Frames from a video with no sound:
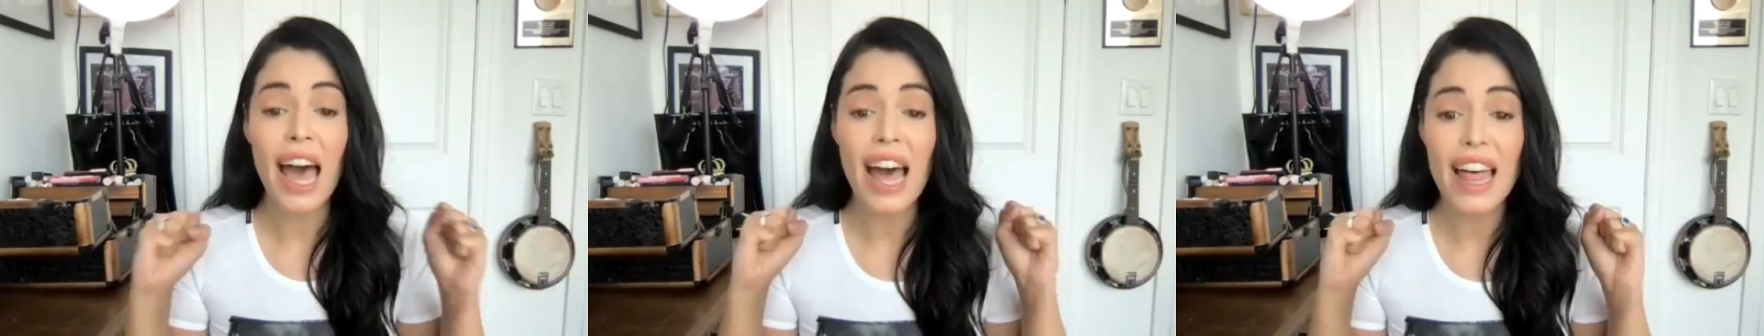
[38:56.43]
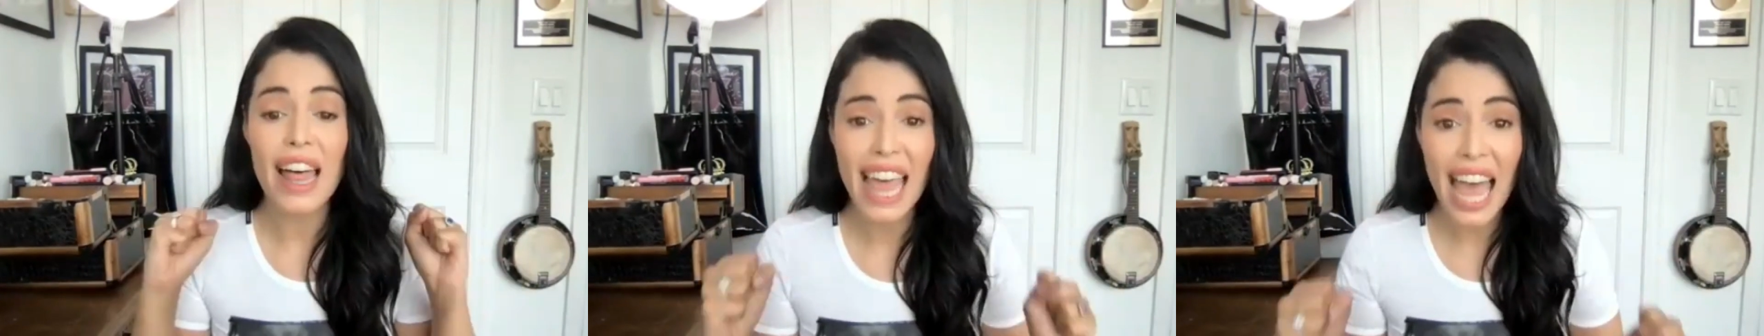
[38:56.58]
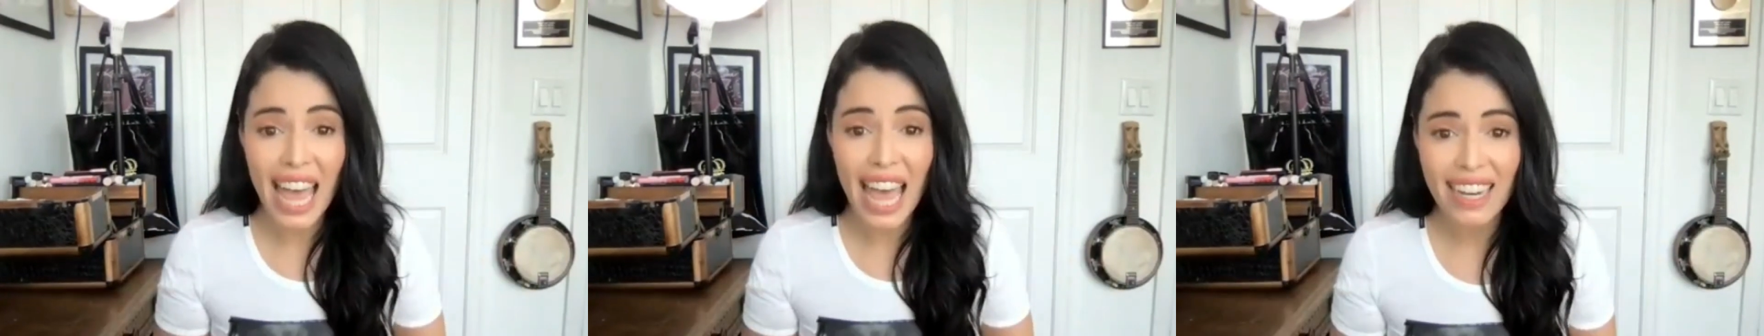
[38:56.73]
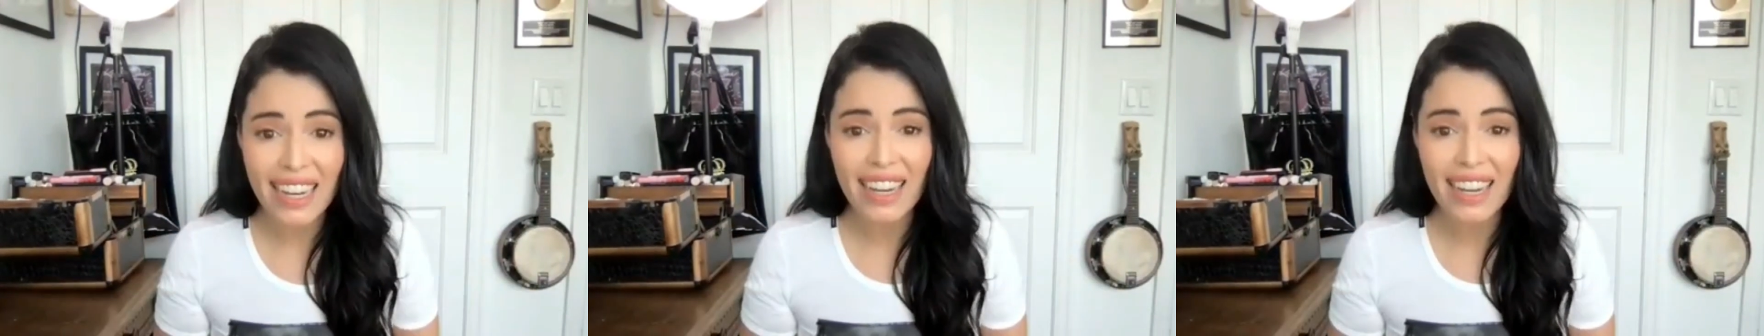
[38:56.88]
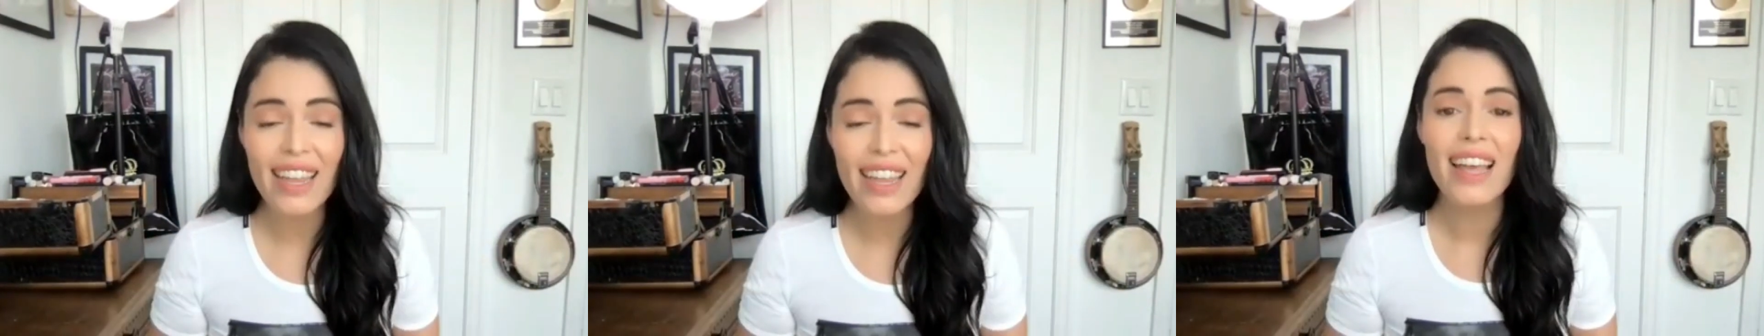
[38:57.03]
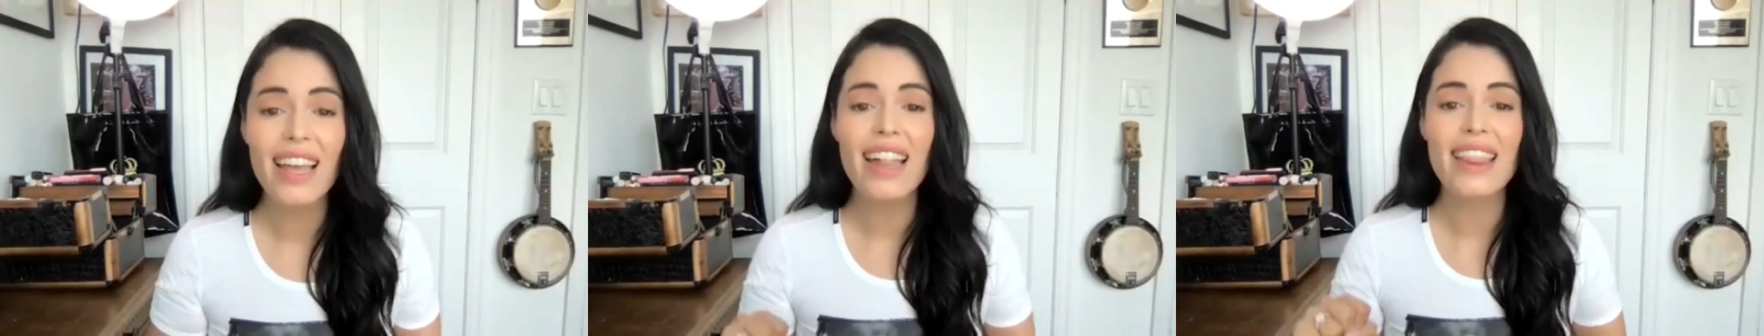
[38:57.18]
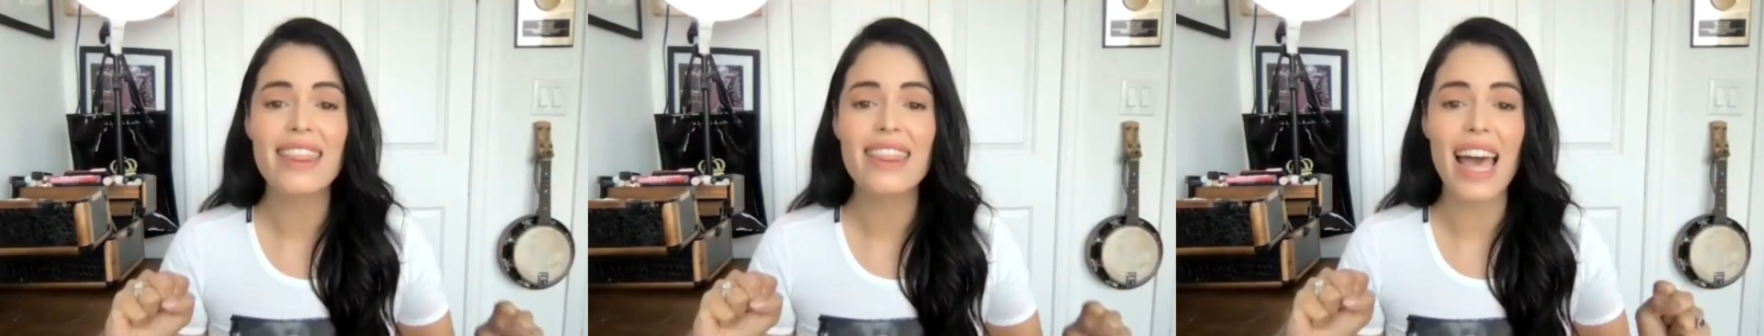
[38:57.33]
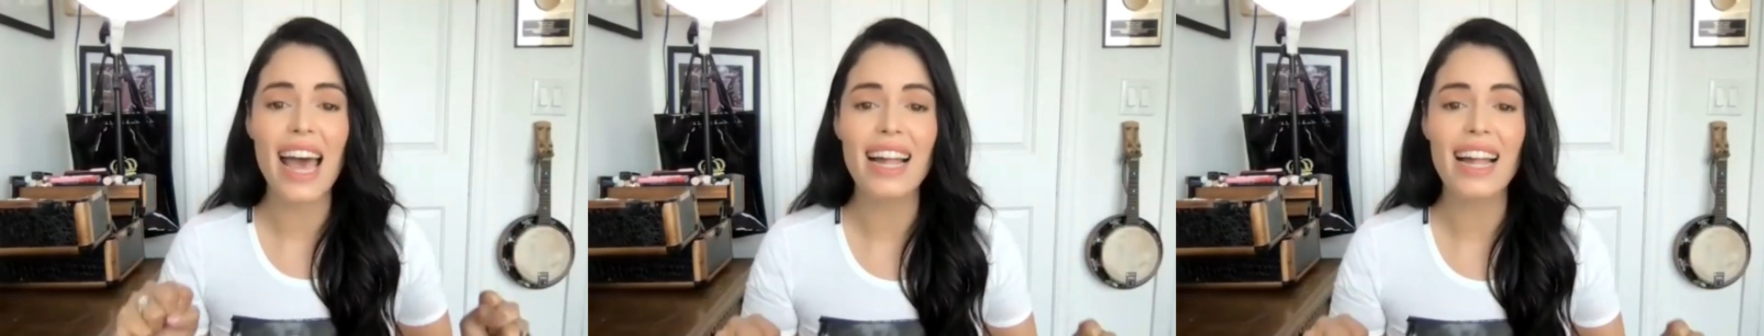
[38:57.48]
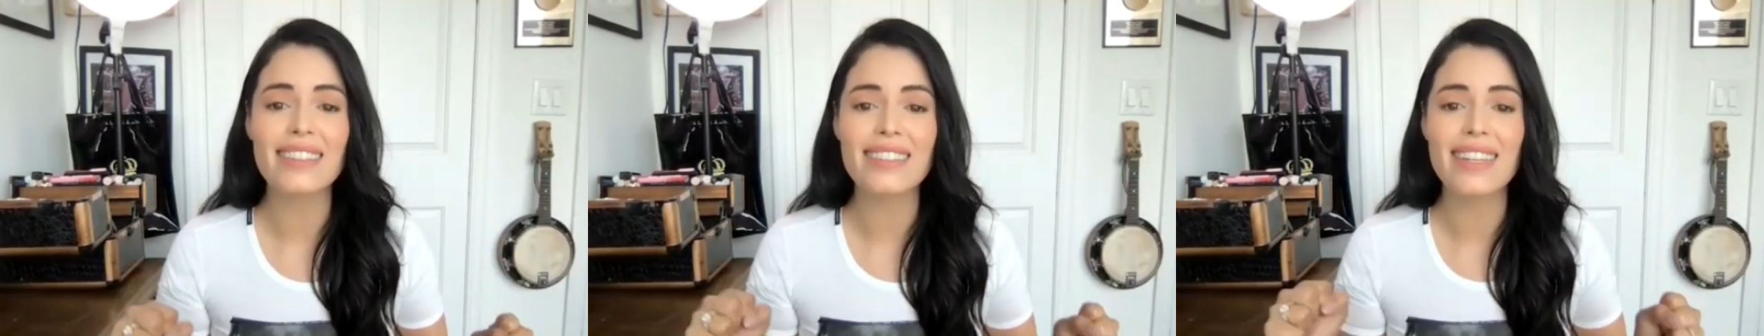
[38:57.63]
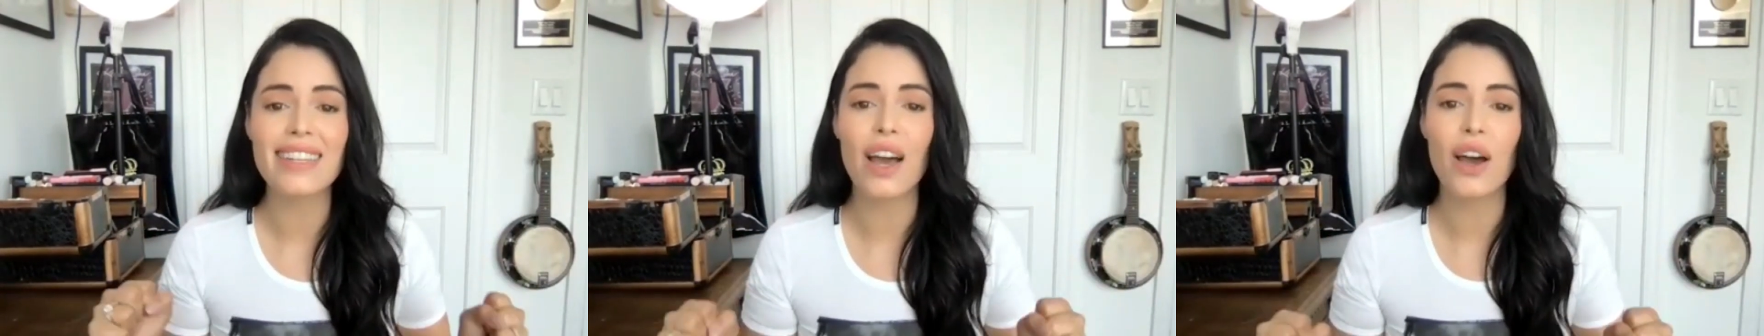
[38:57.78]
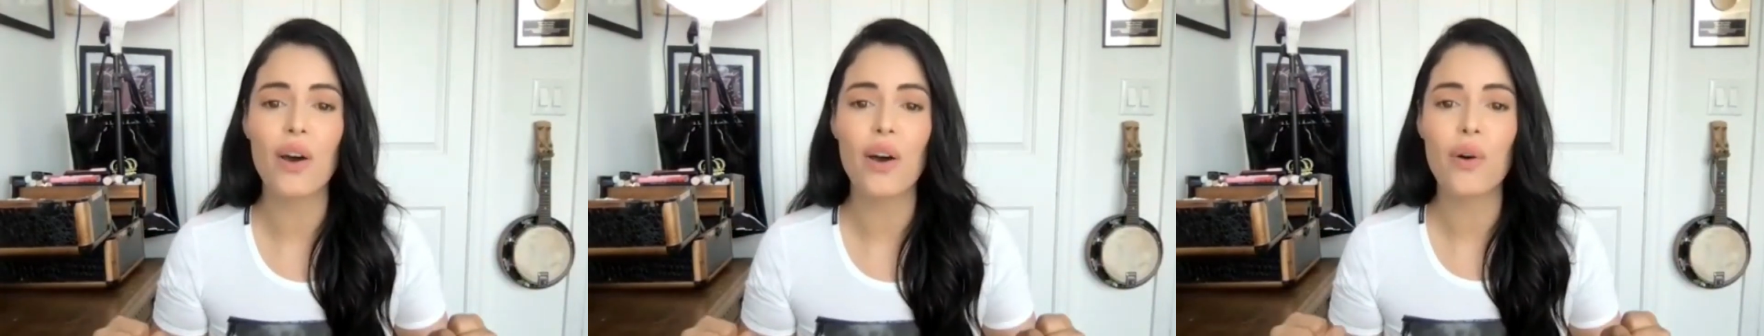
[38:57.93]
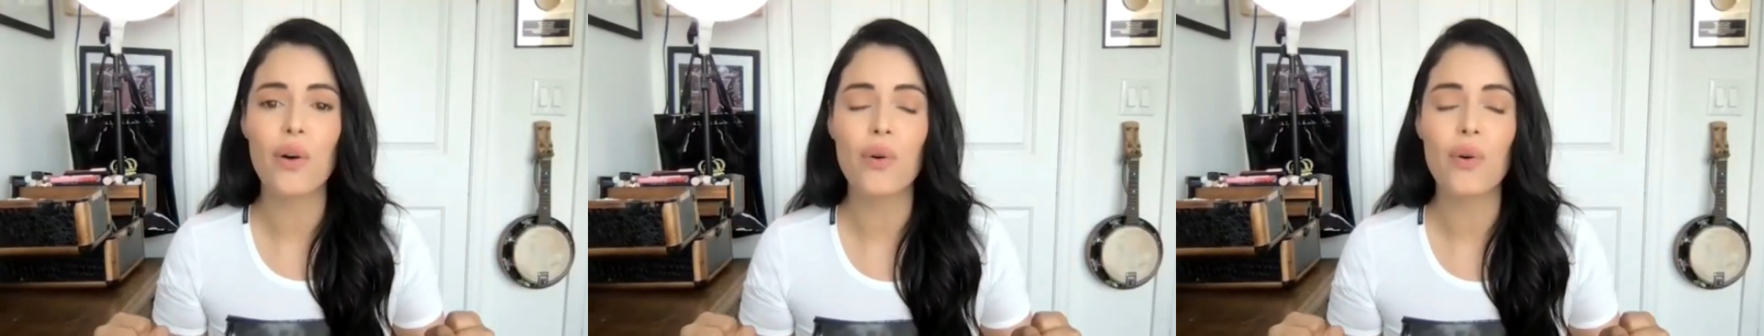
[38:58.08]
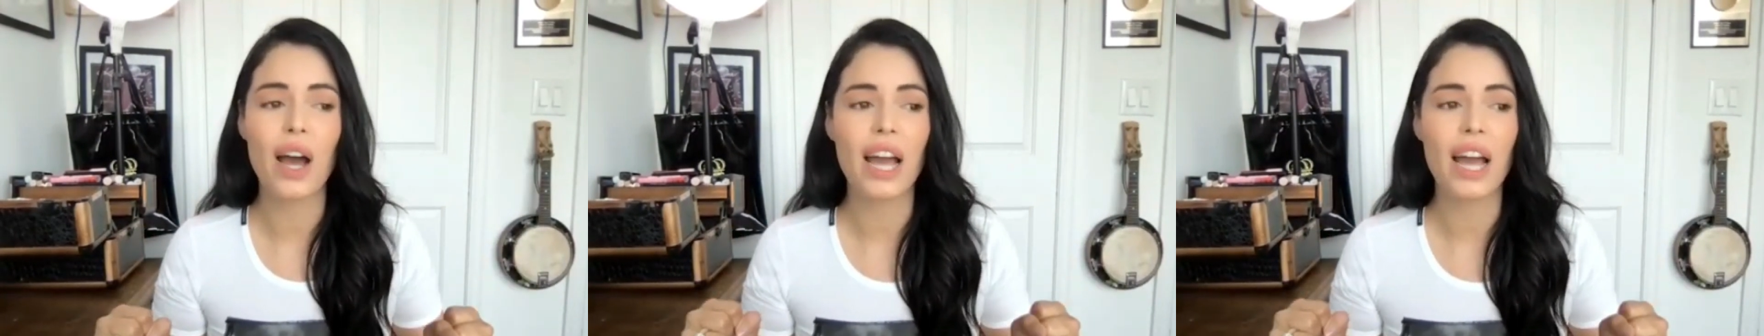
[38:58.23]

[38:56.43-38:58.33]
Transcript: And then that's how